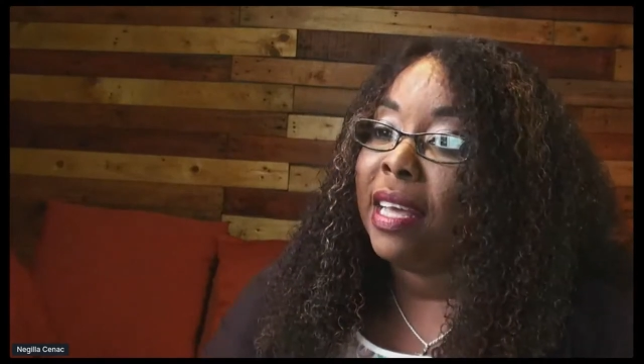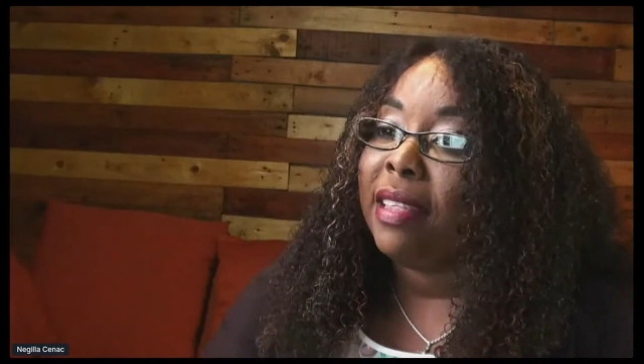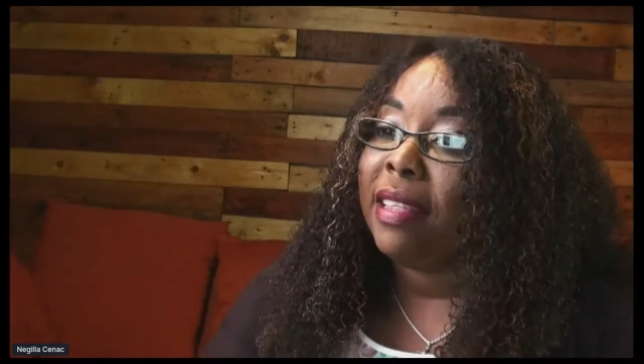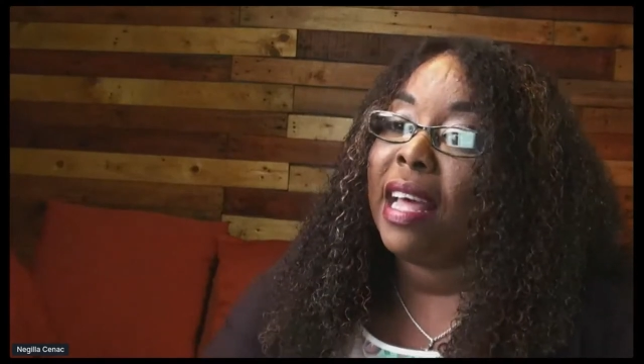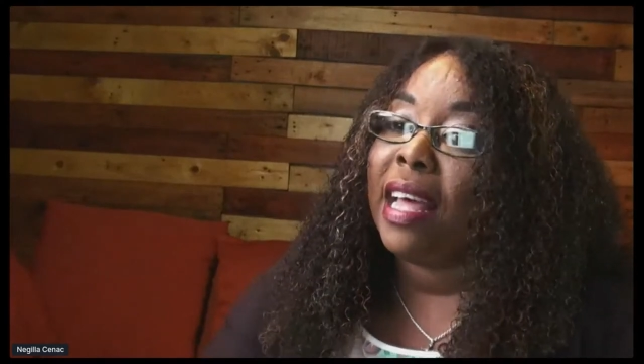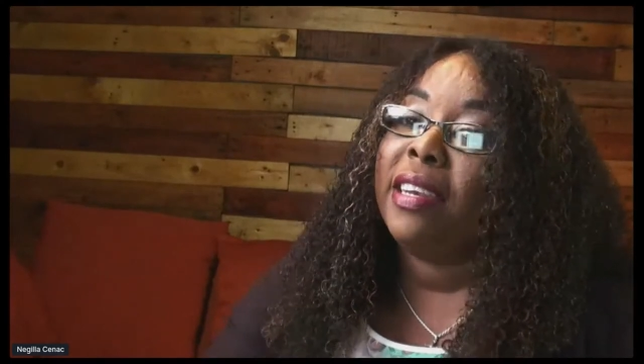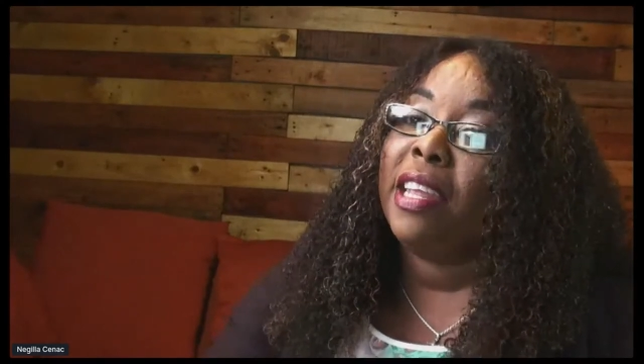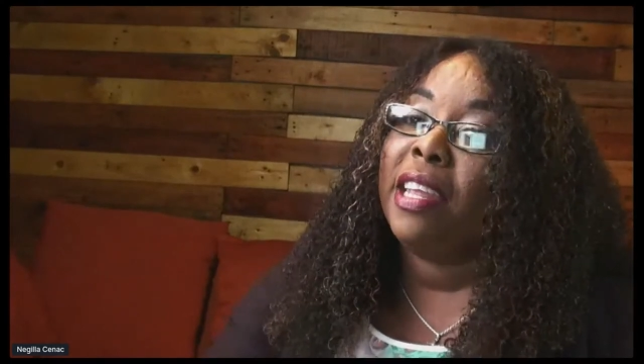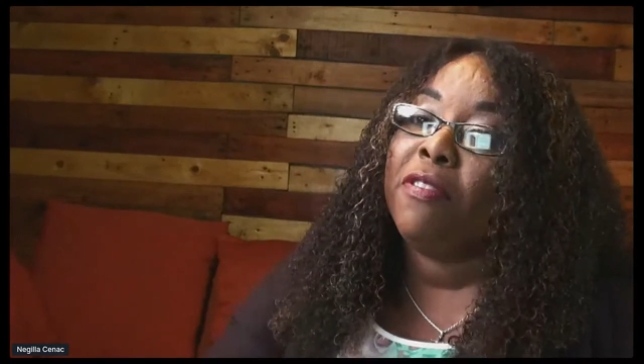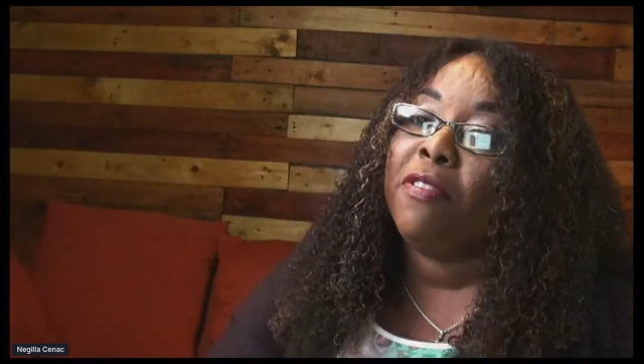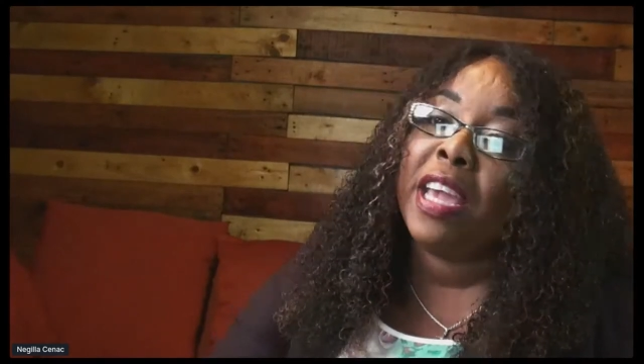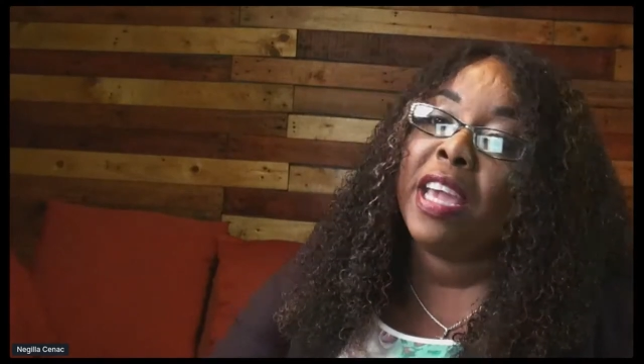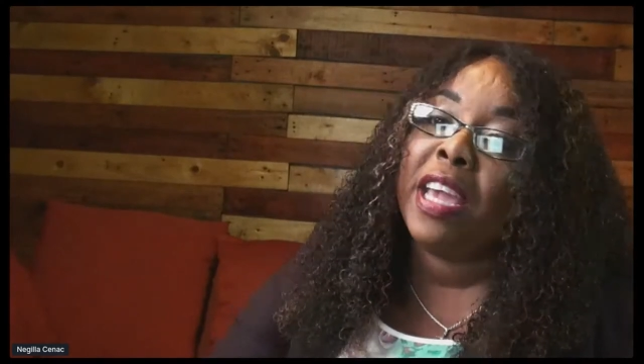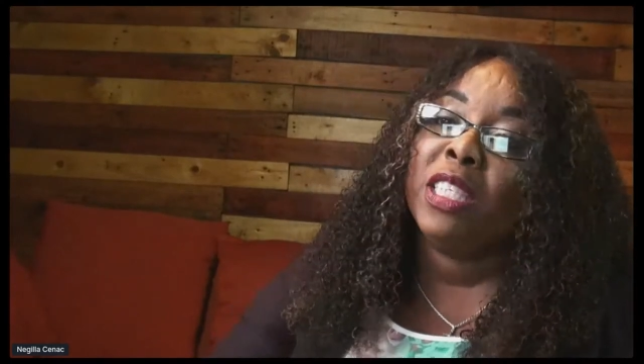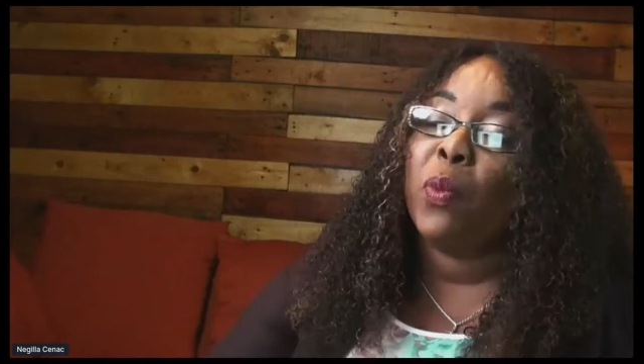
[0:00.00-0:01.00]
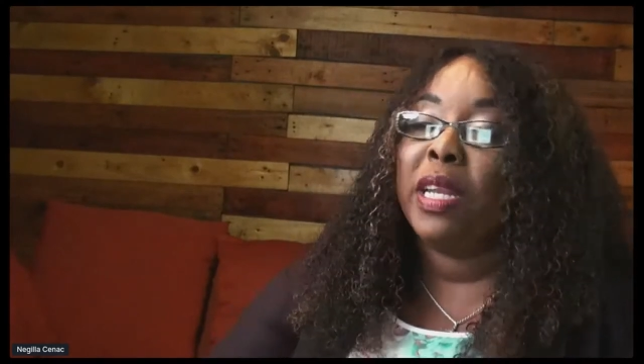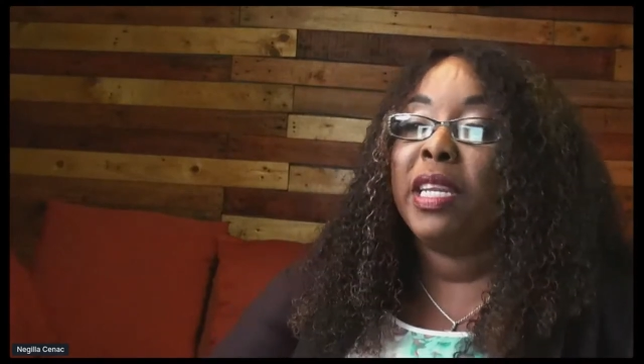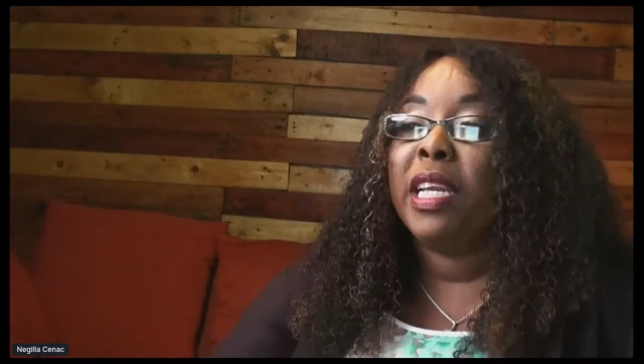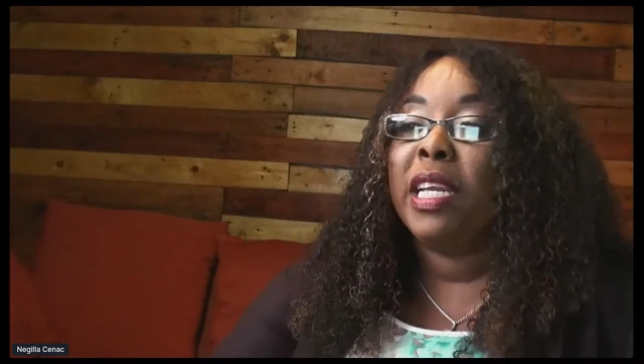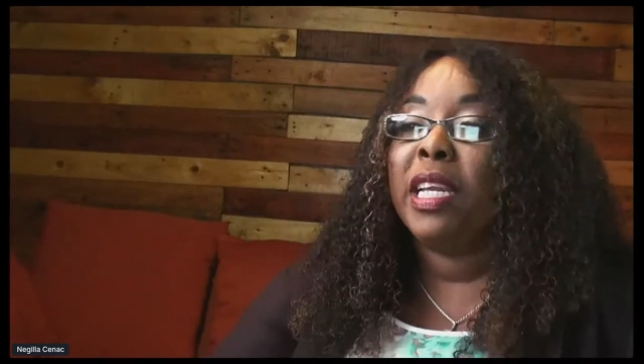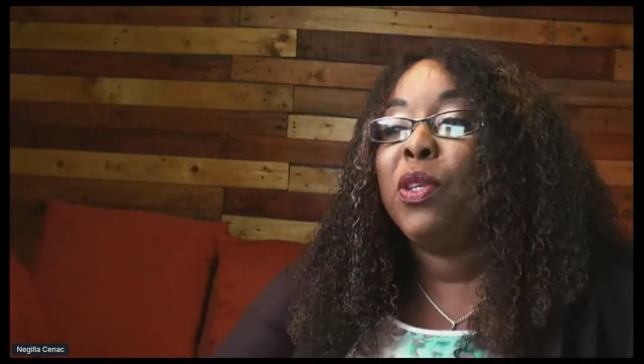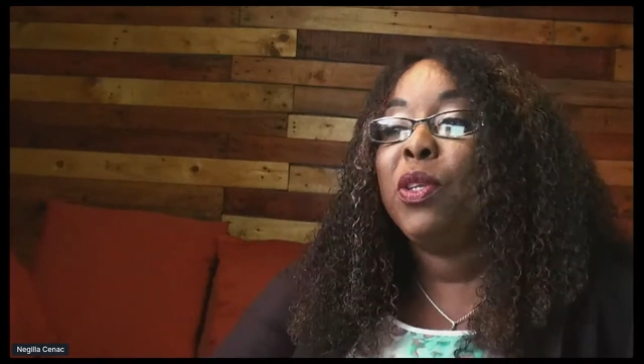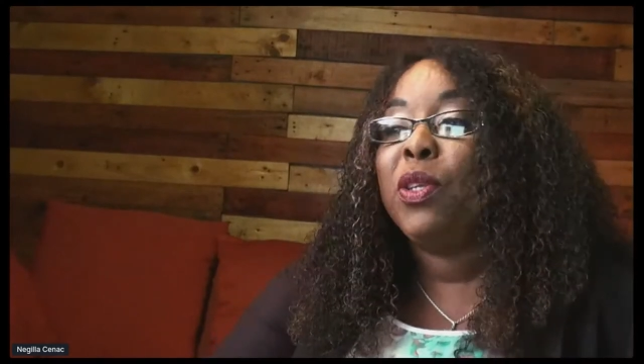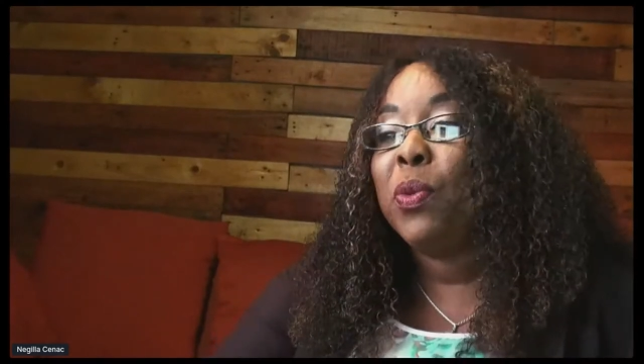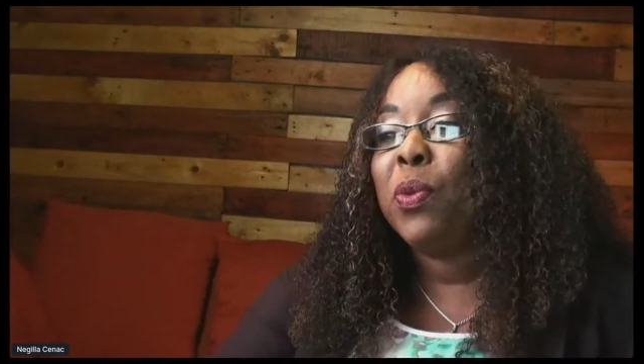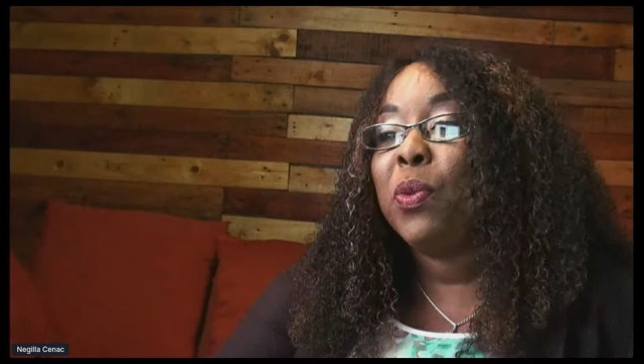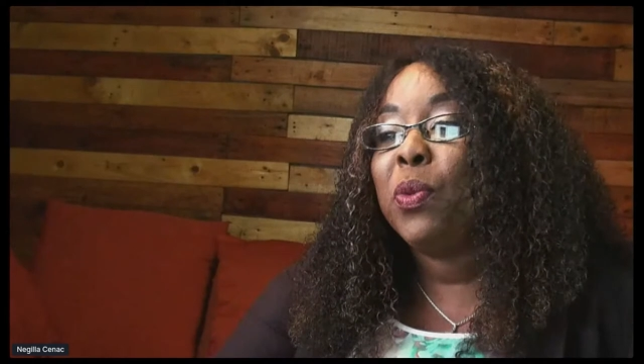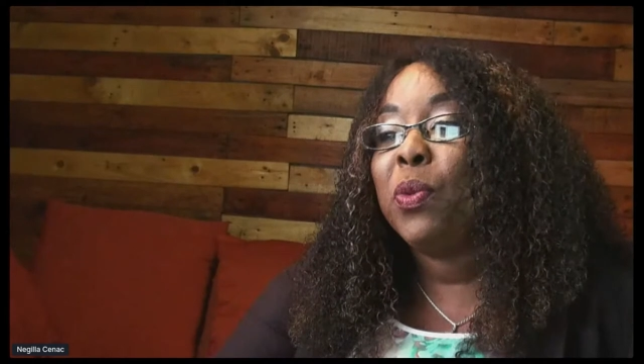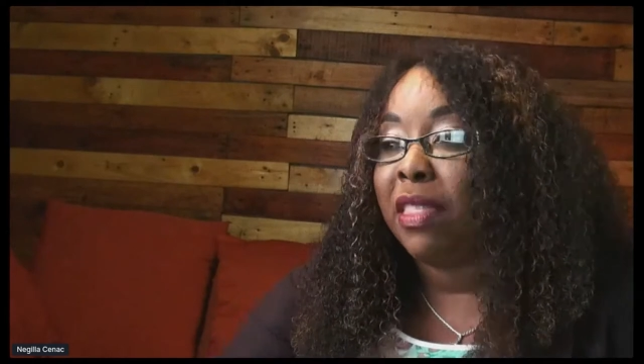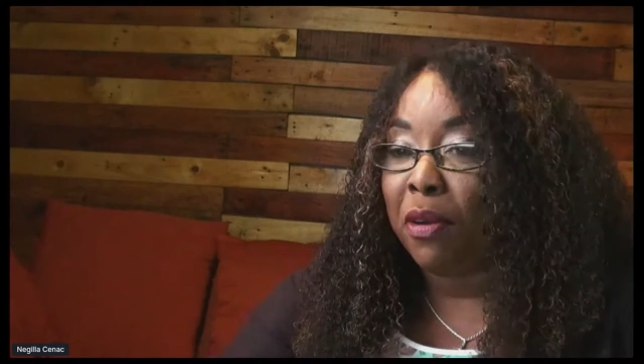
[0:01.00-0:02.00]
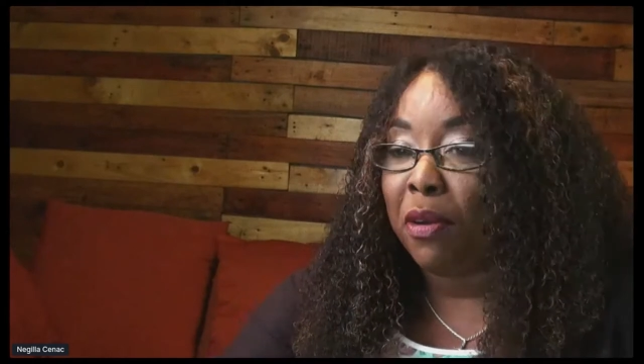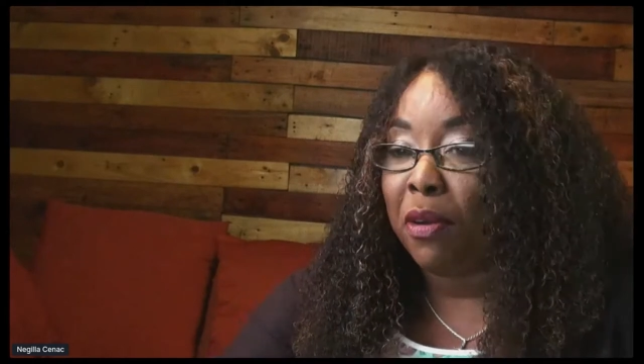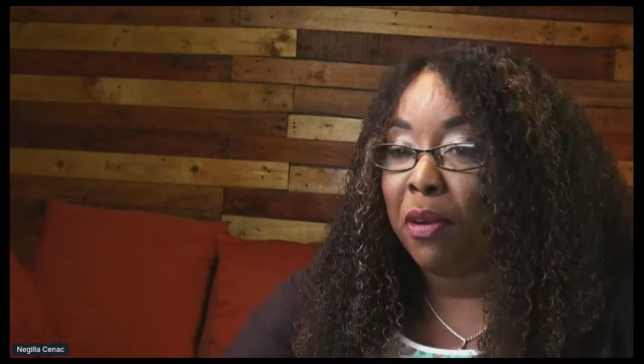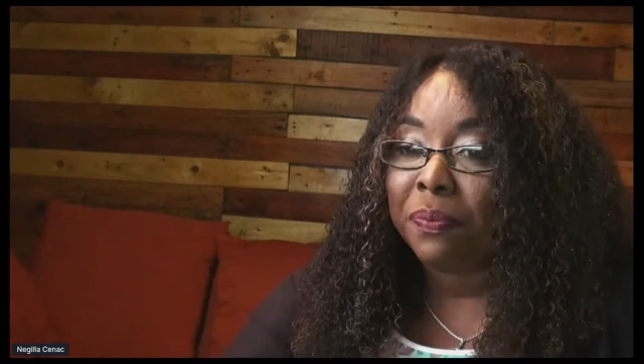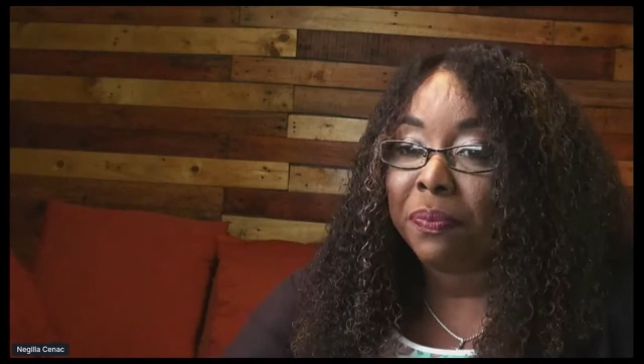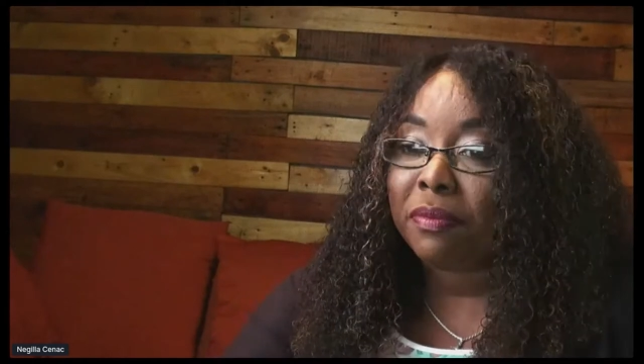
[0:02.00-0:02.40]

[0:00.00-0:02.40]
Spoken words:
that they face when they do get there.